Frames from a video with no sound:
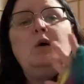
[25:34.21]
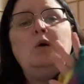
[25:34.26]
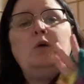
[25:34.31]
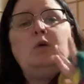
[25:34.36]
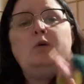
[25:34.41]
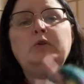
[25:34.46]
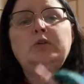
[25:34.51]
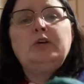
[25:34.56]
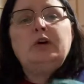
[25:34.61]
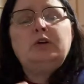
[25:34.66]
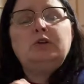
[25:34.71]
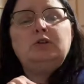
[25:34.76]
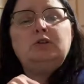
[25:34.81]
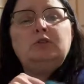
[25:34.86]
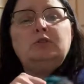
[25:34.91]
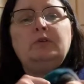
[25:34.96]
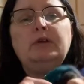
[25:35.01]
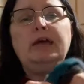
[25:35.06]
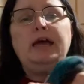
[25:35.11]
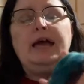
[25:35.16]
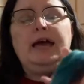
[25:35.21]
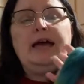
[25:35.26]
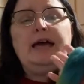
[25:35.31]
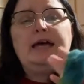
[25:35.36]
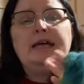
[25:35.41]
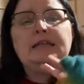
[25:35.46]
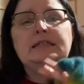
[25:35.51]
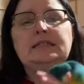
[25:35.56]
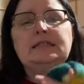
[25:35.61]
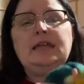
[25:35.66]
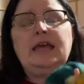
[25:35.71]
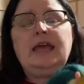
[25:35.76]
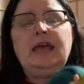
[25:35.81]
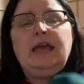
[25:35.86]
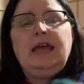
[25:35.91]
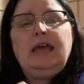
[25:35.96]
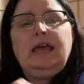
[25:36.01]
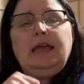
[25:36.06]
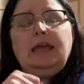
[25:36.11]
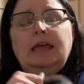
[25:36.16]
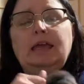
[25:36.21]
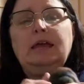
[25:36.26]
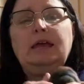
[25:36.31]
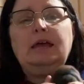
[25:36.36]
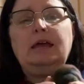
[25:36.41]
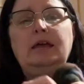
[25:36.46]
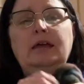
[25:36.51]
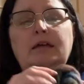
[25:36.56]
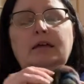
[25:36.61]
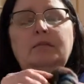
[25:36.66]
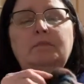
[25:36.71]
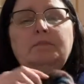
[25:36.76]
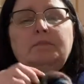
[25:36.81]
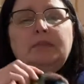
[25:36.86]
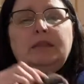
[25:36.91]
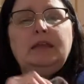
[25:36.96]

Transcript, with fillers: hold on to it as a um,